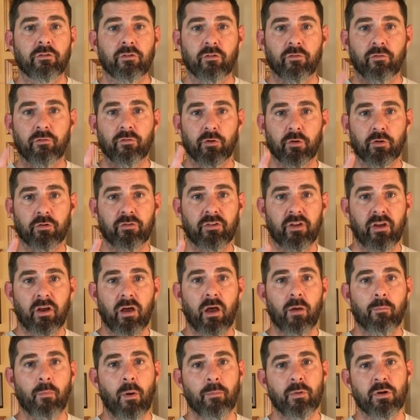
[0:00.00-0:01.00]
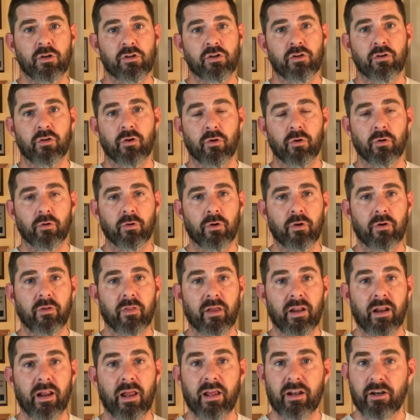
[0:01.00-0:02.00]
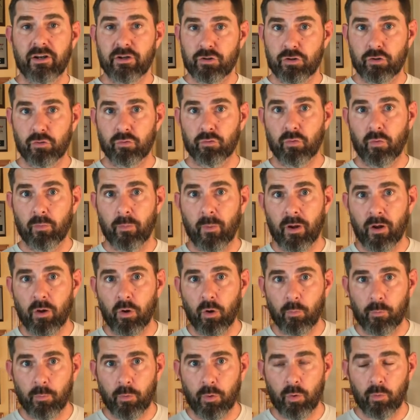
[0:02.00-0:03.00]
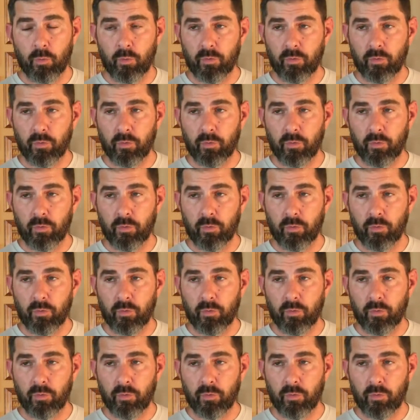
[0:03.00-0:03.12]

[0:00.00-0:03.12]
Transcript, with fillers: is the first time I mentioned earlier that I had issues with my GoPro.